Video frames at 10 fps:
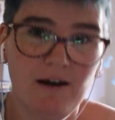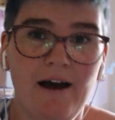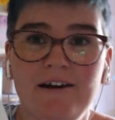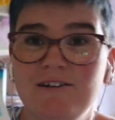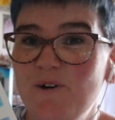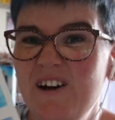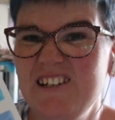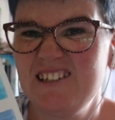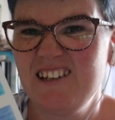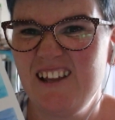I don't know, I
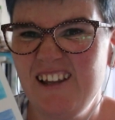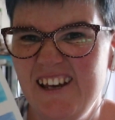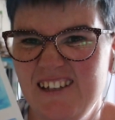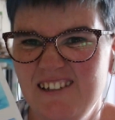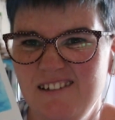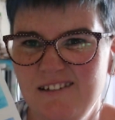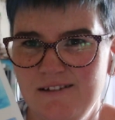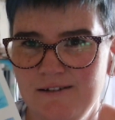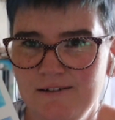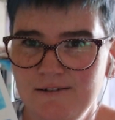like it
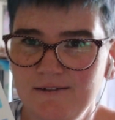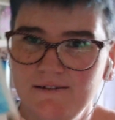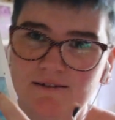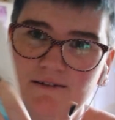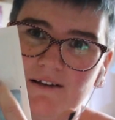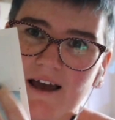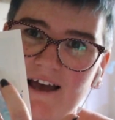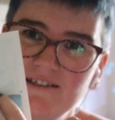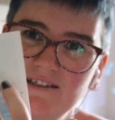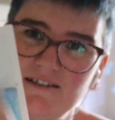
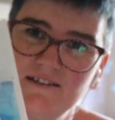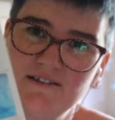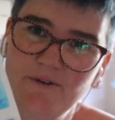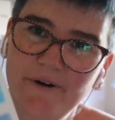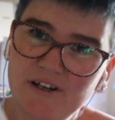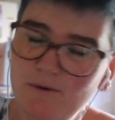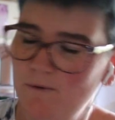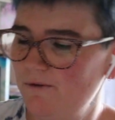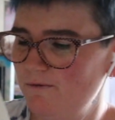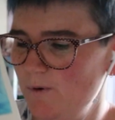as is, so I didn't
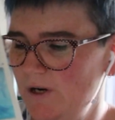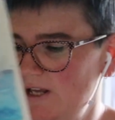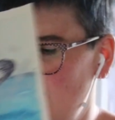want to ruin it.